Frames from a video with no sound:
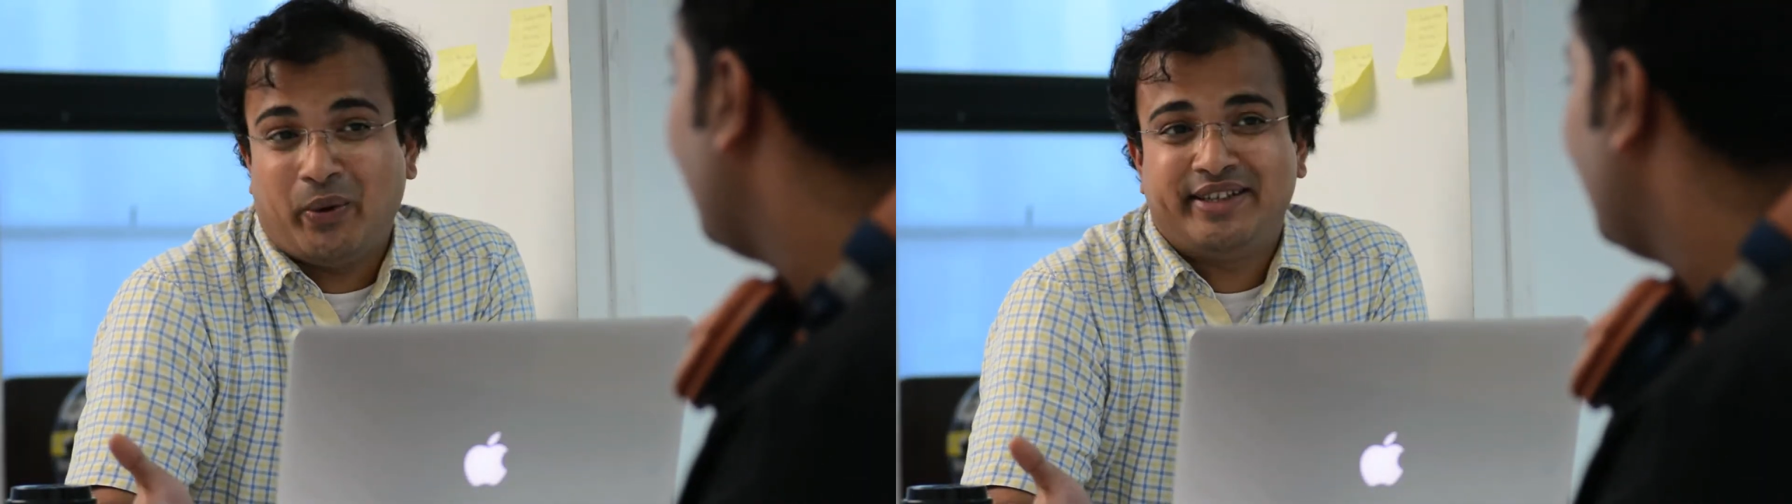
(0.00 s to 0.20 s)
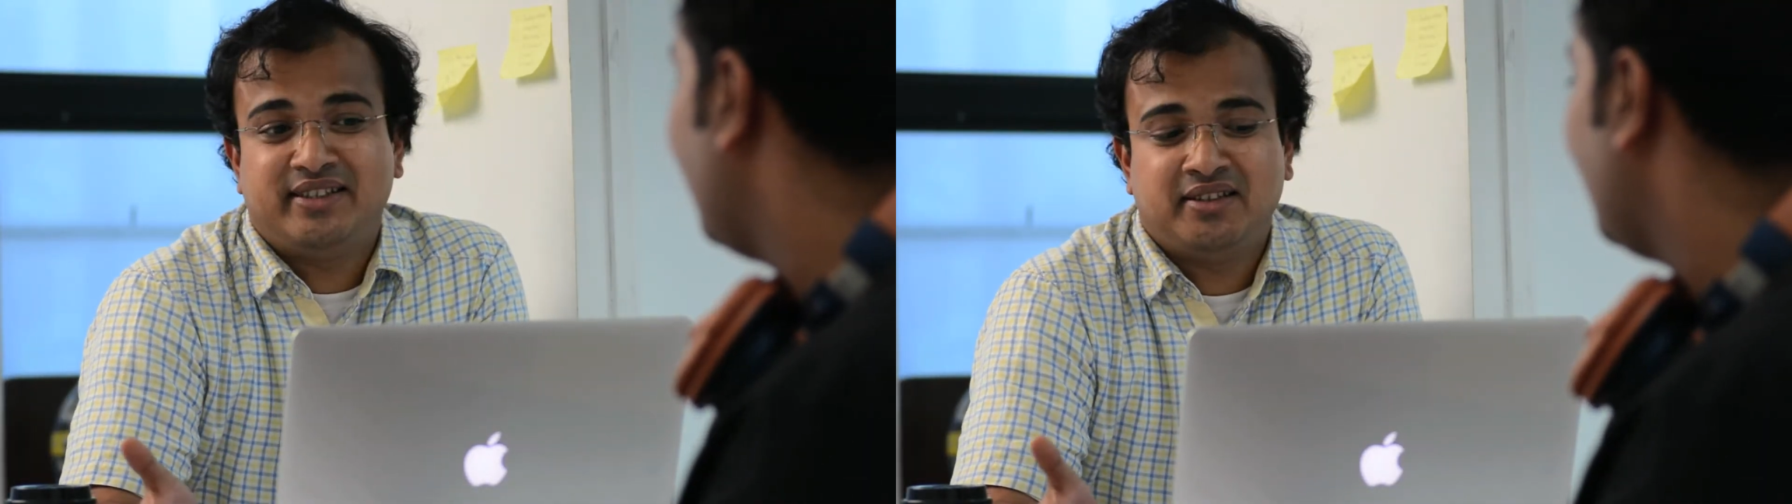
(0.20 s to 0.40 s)

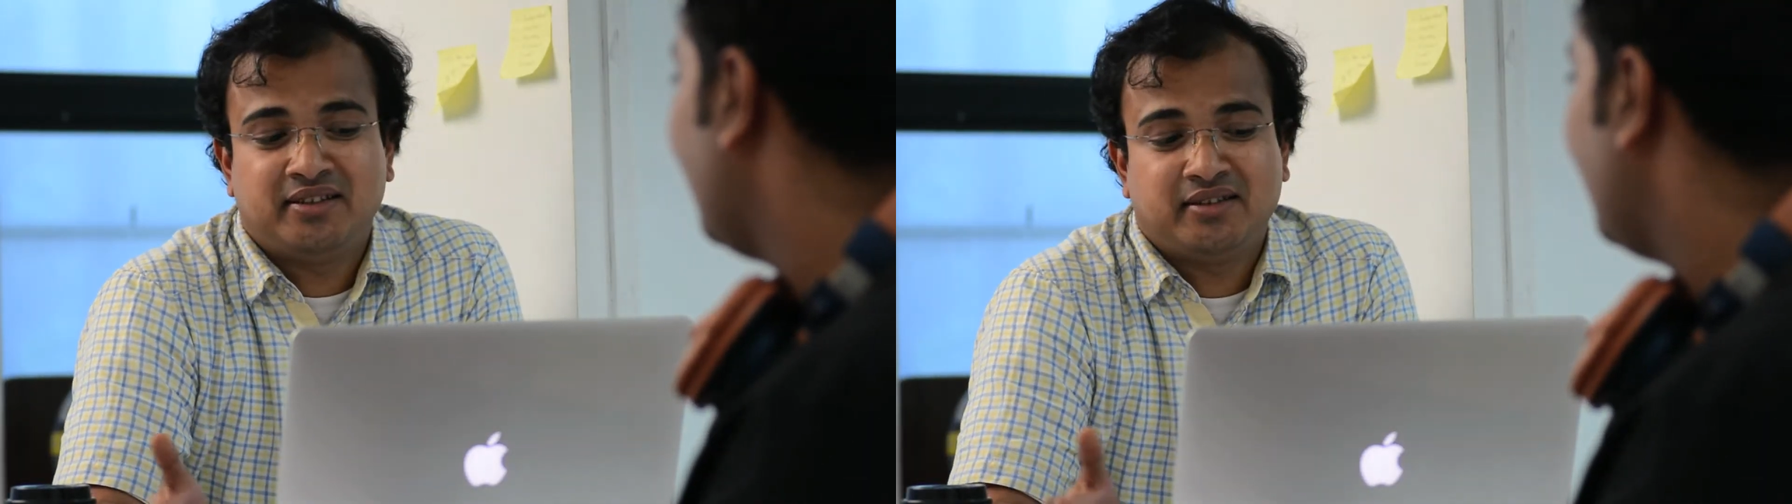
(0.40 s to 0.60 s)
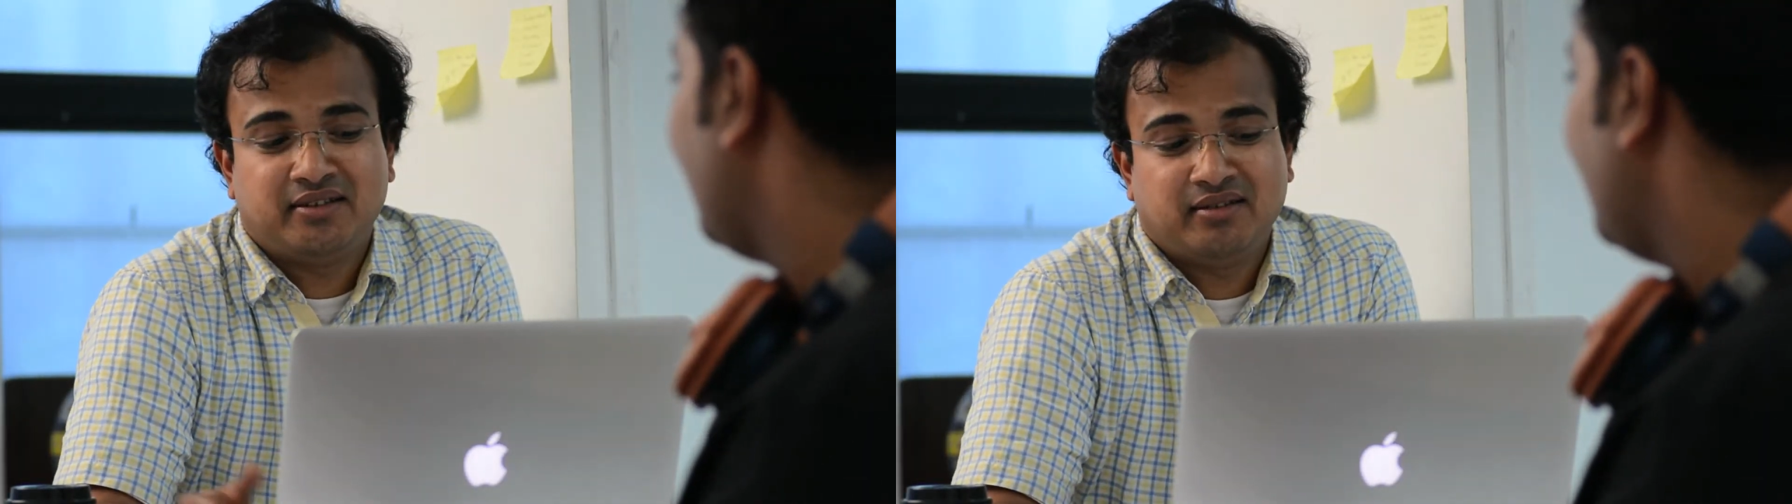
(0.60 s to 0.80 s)

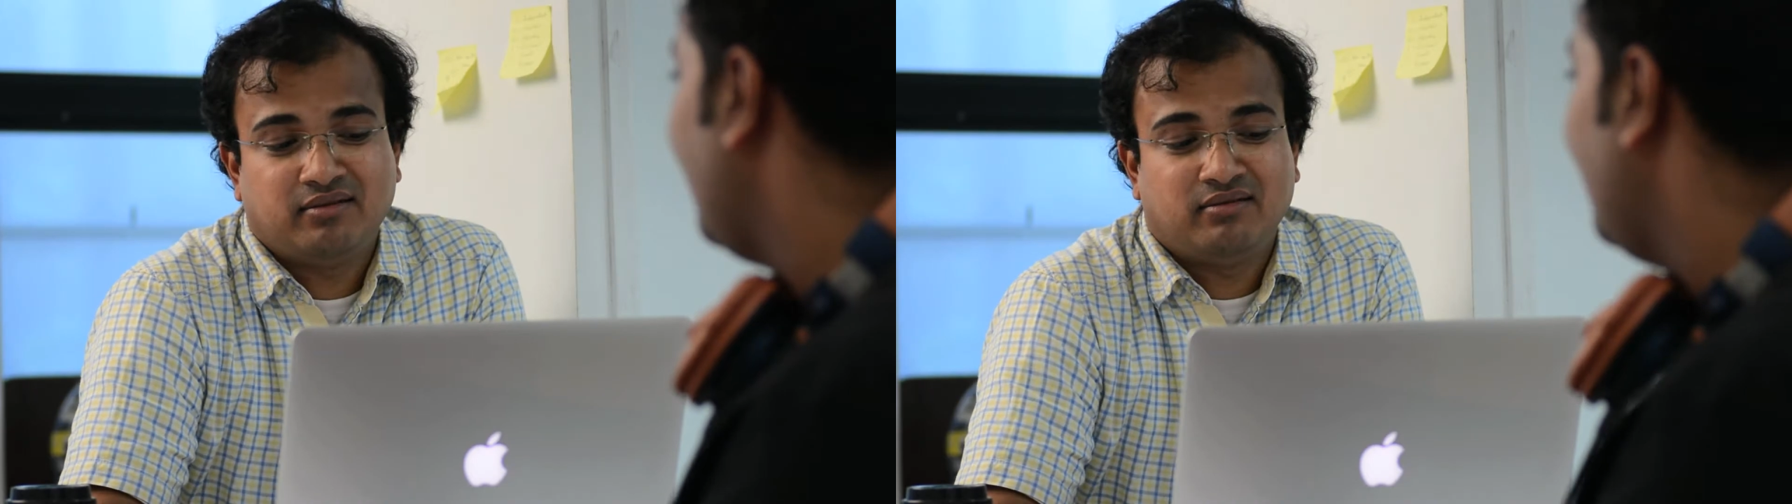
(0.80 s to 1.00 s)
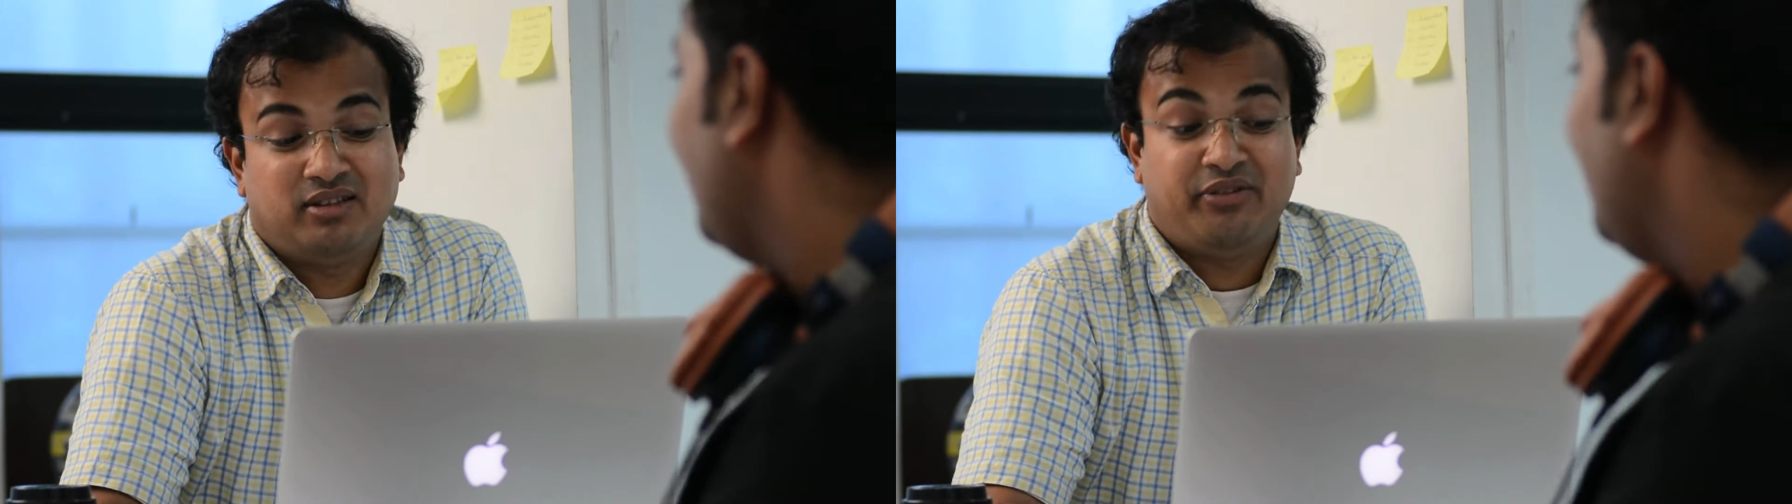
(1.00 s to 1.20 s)
questions?
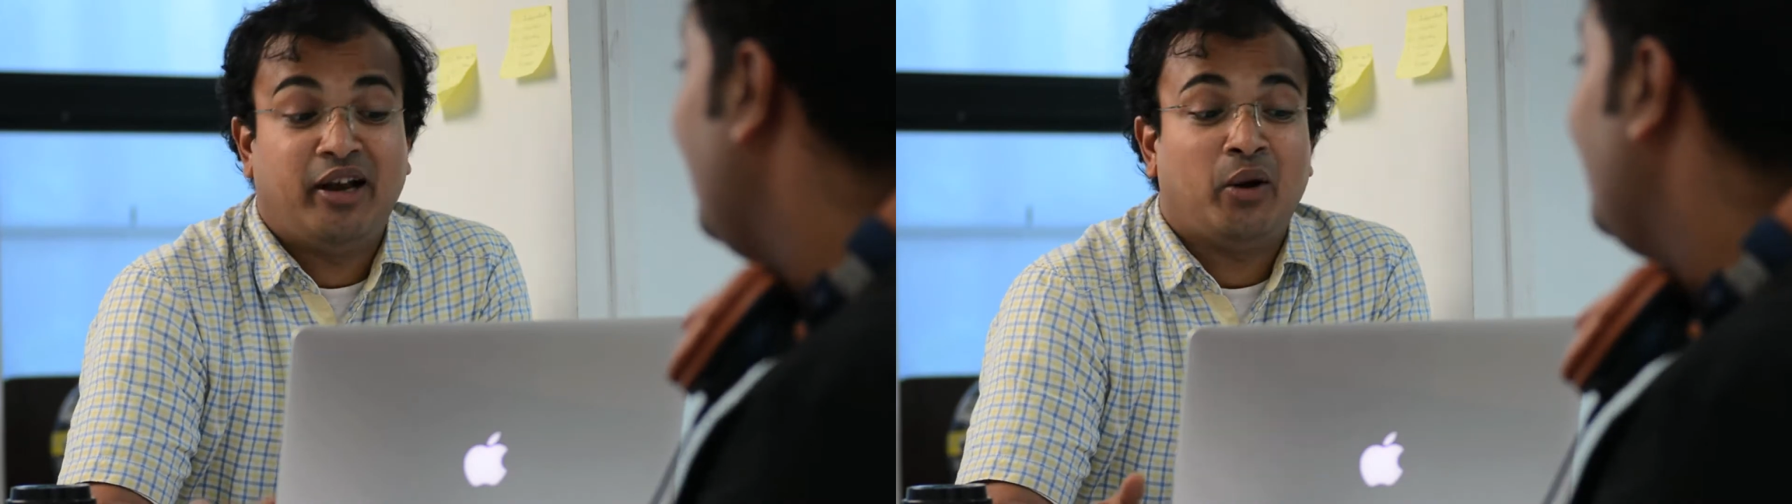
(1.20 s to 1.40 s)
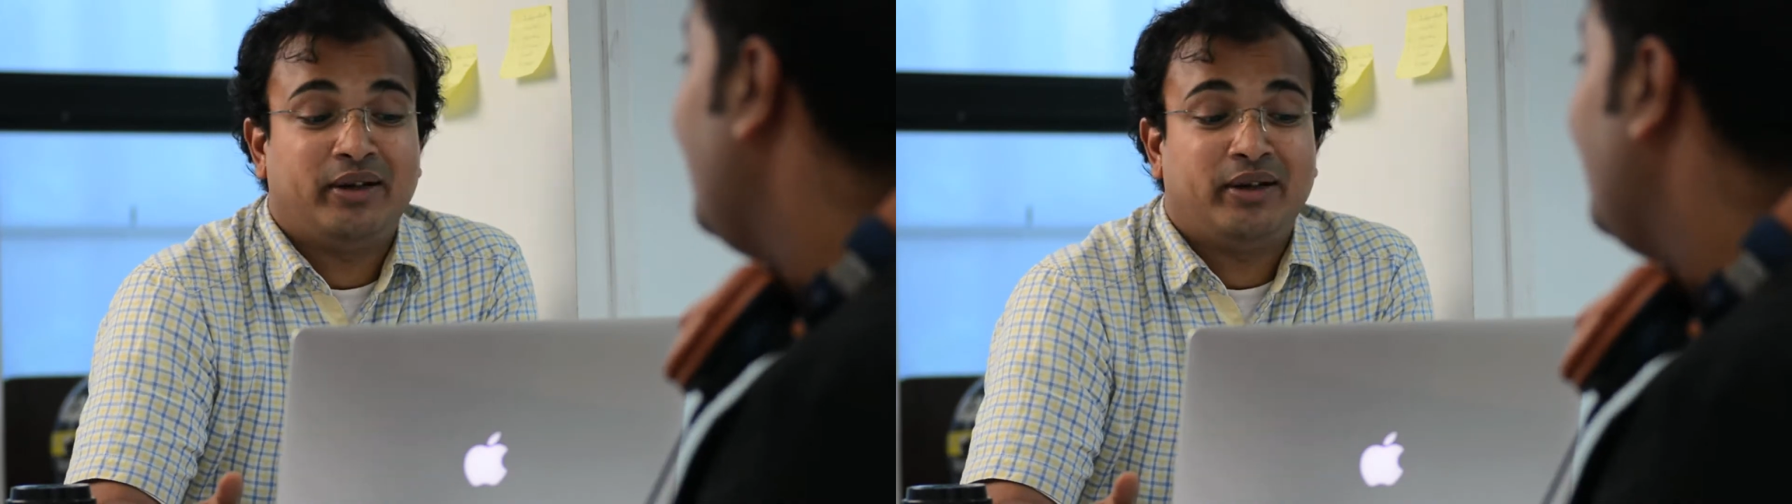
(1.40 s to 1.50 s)
difficult